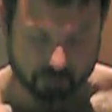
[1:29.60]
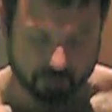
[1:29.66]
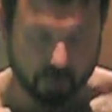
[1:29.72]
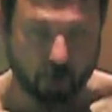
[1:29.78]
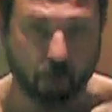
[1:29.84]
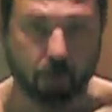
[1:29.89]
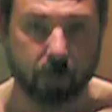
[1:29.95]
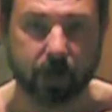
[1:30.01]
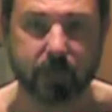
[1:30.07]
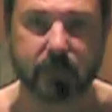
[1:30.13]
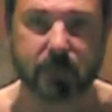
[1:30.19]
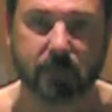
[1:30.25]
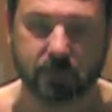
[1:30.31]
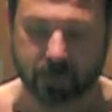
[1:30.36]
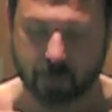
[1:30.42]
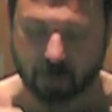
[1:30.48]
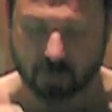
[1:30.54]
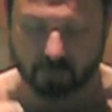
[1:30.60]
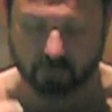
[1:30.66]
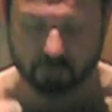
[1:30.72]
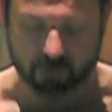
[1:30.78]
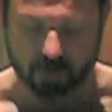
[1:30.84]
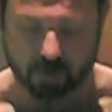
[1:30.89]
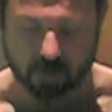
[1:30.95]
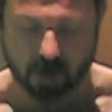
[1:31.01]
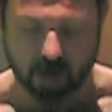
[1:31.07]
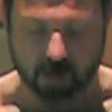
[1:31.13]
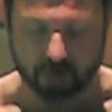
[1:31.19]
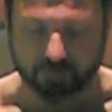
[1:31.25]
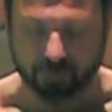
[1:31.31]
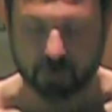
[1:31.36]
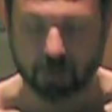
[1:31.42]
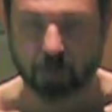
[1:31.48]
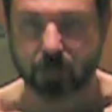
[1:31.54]
porous, so they're not,
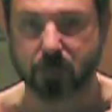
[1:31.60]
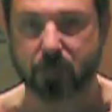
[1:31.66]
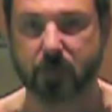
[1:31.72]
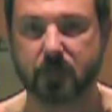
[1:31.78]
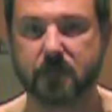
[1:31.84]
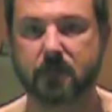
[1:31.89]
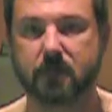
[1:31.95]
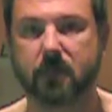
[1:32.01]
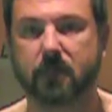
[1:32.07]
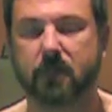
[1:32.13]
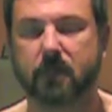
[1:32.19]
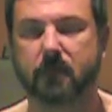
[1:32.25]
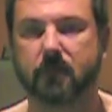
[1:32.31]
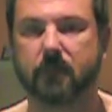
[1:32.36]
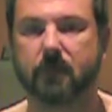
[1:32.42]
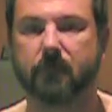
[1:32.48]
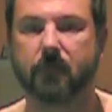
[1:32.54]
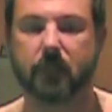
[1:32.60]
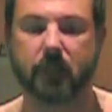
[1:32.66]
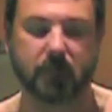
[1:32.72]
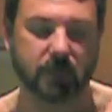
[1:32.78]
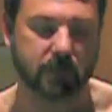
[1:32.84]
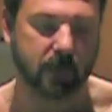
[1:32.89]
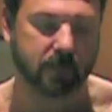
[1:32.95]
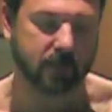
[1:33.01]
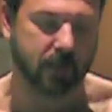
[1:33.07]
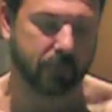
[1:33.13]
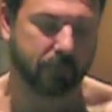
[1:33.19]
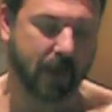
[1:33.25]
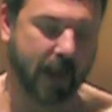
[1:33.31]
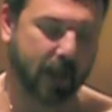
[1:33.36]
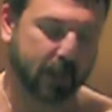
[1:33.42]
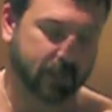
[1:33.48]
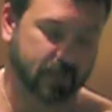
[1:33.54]
for each crystal, it doesn't
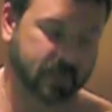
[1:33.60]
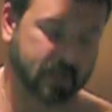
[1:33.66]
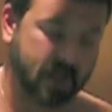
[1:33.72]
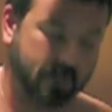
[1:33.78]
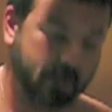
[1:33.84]
pack the same